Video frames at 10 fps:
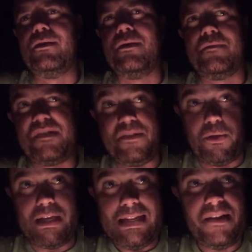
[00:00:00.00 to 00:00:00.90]
you have
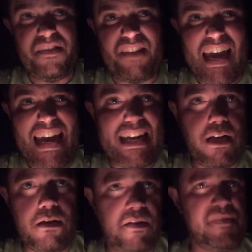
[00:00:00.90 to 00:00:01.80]
silken, sad,
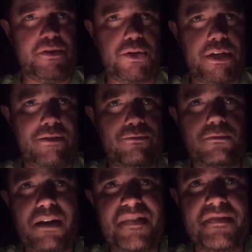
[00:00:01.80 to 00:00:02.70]

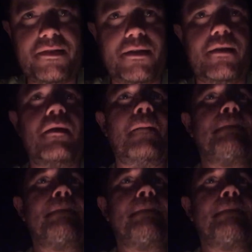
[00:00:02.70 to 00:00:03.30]
uncertain rustling